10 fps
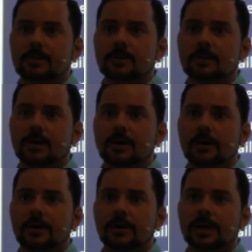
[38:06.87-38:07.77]
All
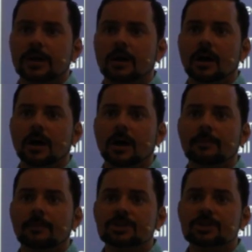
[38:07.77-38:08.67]
right, uh,
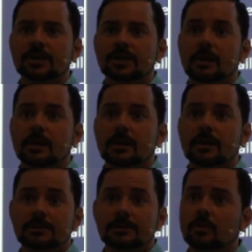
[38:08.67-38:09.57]
Amarjeet, uh, let me
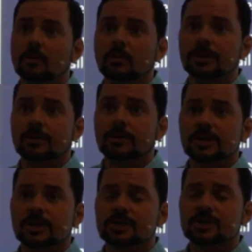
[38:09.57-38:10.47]
know what your
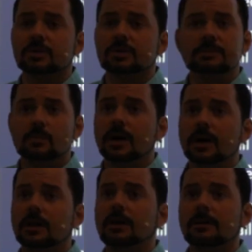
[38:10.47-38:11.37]
question was. Meanwhile,
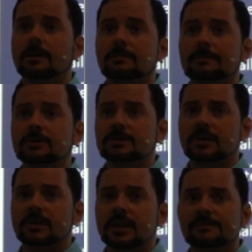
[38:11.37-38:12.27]
uh, members, if you
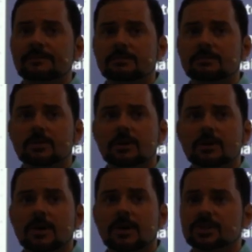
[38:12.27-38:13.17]
have some more
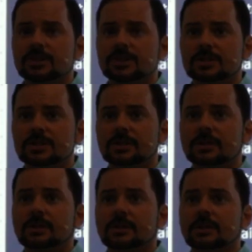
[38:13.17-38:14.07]
questions,
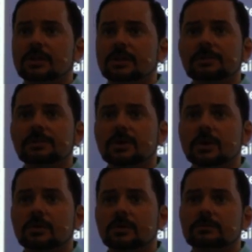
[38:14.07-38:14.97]
let me
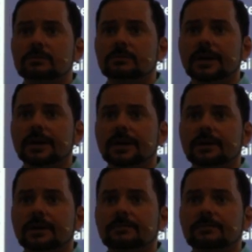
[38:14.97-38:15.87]
know. Okay, I'm,
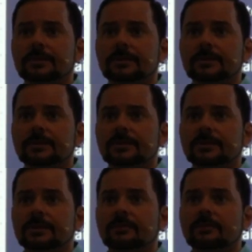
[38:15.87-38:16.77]

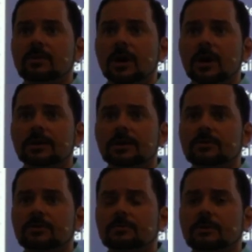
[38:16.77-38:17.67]
I've got a few
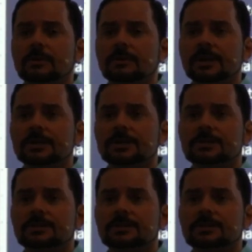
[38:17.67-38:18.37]
more minutes.